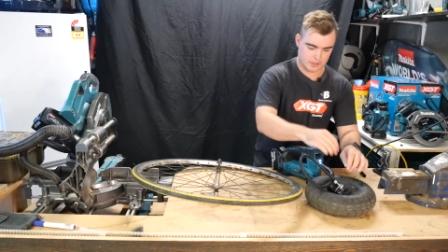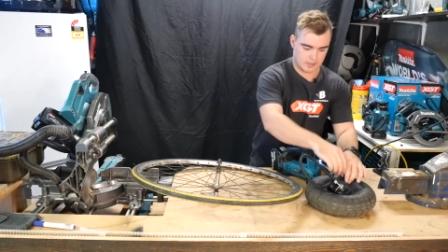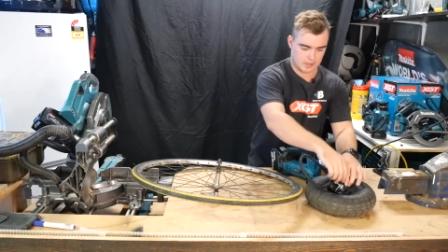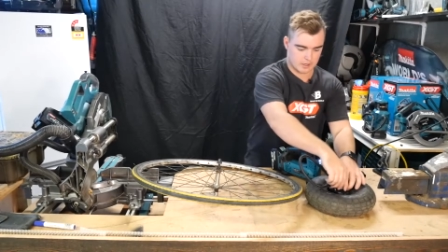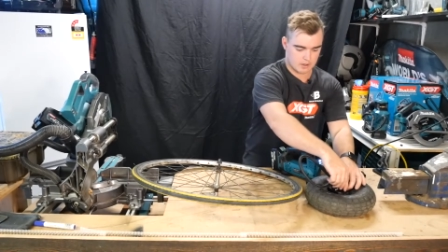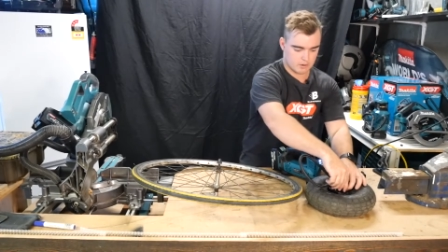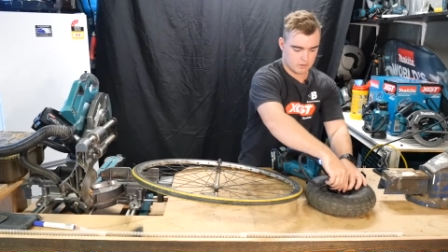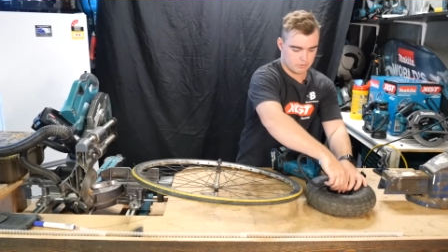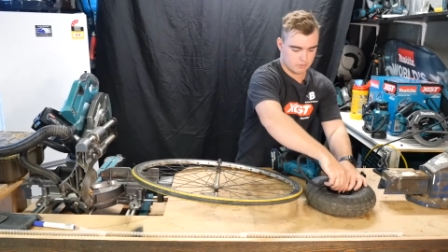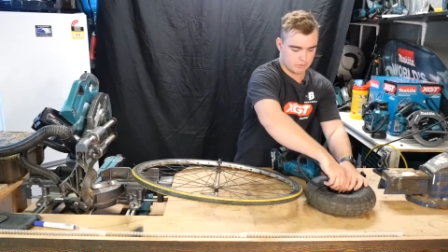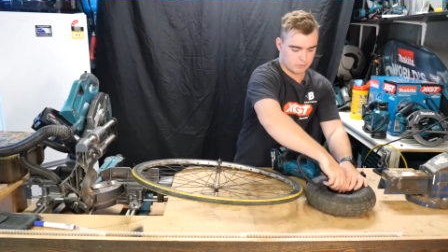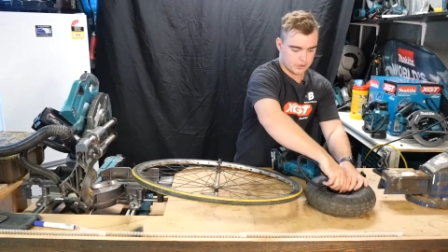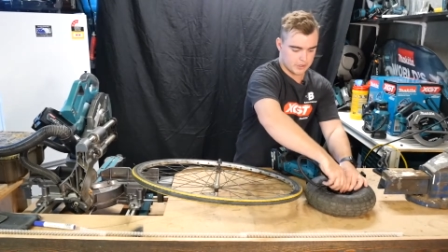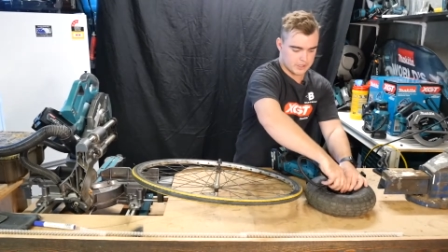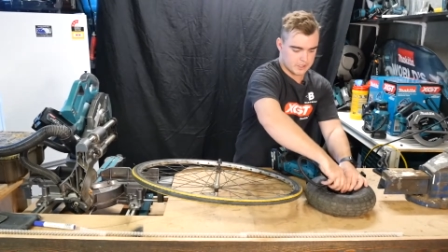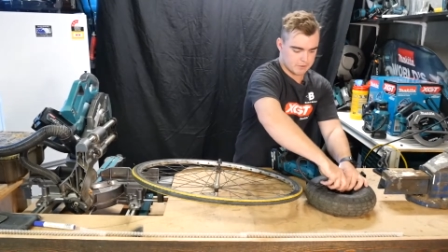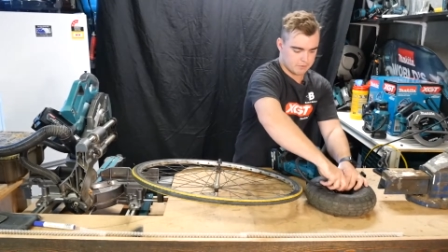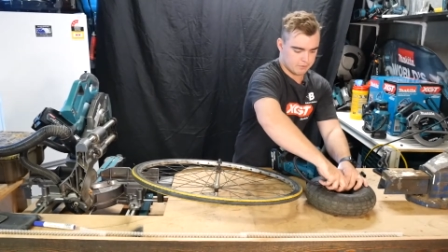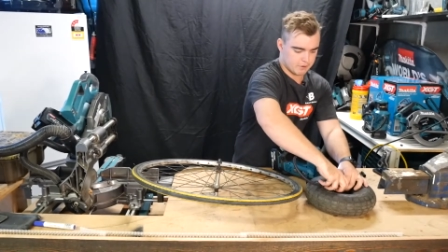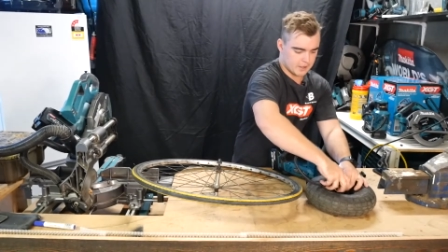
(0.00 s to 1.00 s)
to
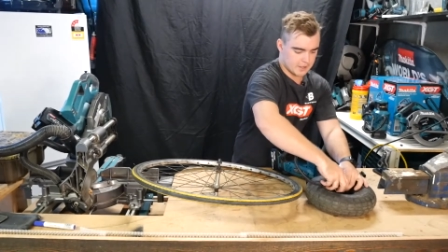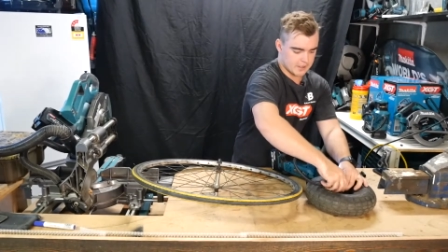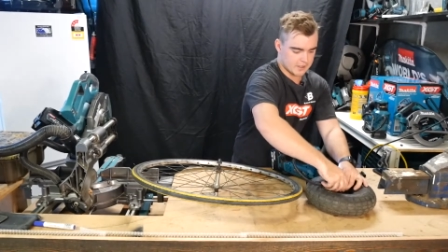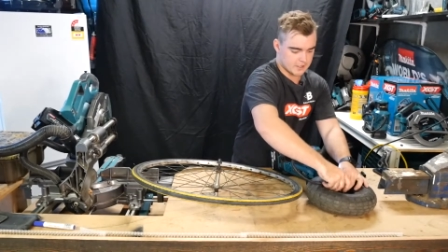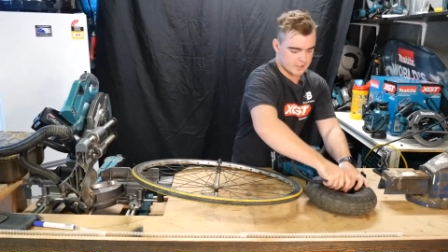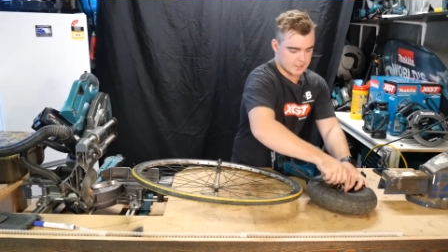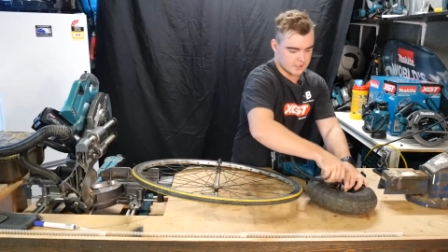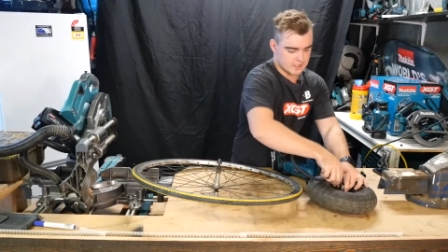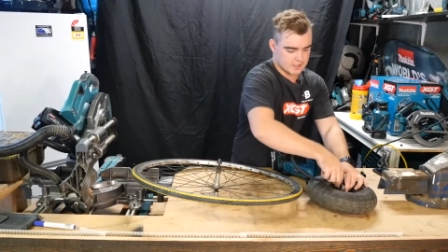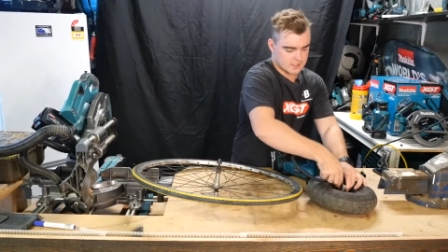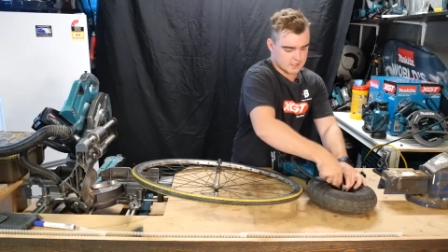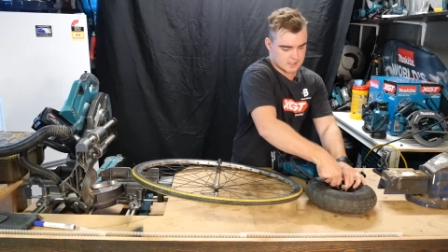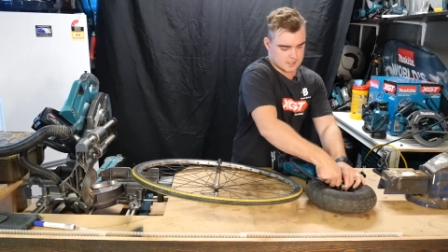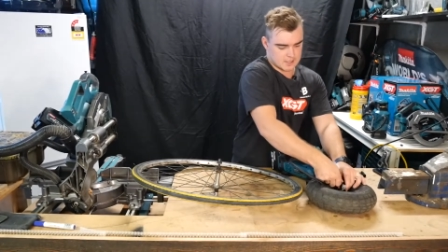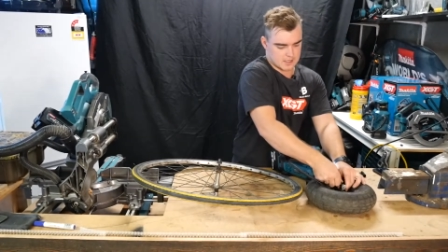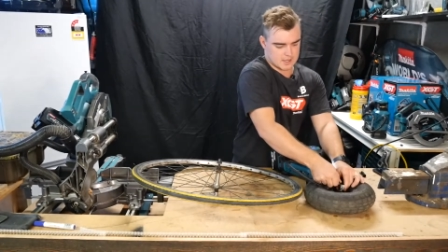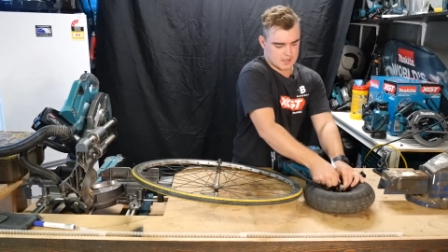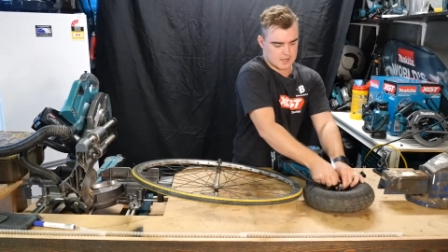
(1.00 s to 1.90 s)
redeflate these